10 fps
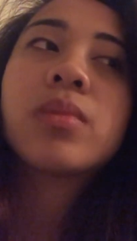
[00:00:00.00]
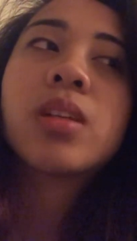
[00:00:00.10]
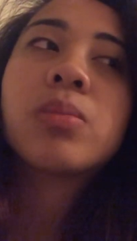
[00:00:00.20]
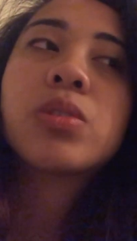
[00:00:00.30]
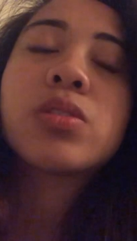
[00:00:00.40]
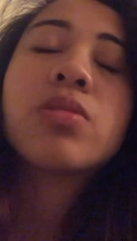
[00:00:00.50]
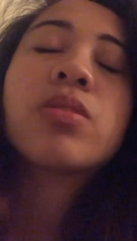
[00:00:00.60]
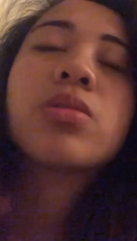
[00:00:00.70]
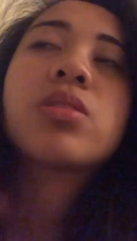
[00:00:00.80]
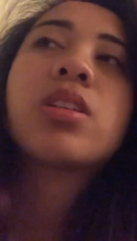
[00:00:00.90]
And most
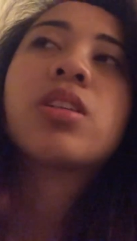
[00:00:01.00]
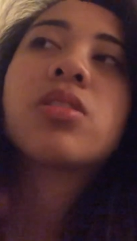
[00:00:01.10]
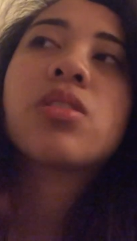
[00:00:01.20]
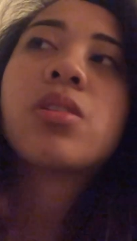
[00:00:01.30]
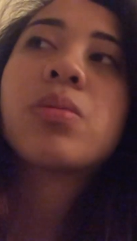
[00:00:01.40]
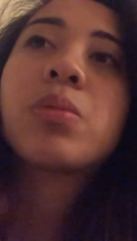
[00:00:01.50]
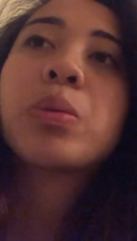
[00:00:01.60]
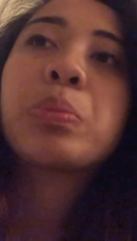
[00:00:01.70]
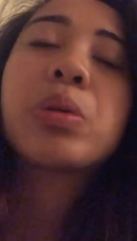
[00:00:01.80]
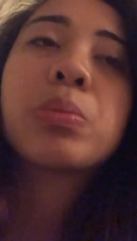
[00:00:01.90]
of those things are
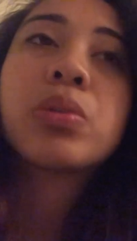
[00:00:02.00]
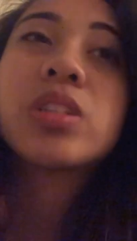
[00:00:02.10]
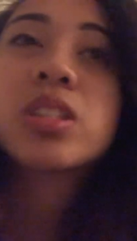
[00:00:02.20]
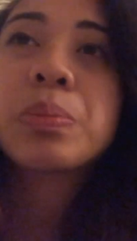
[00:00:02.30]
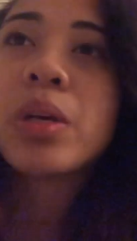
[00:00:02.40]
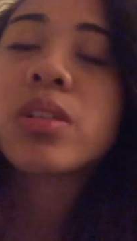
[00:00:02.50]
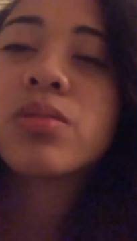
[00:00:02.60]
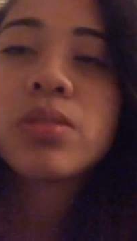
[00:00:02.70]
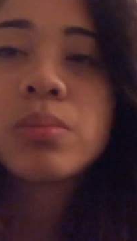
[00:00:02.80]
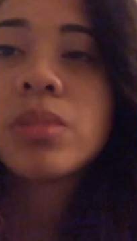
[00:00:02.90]
what people
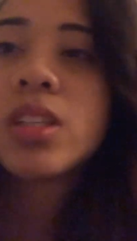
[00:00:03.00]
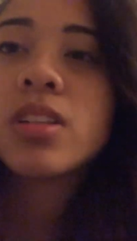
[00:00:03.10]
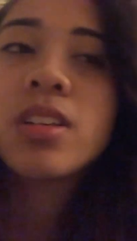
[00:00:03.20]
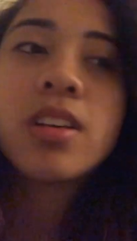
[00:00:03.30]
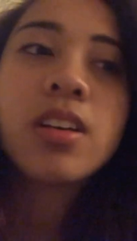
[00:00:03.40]
expect from me.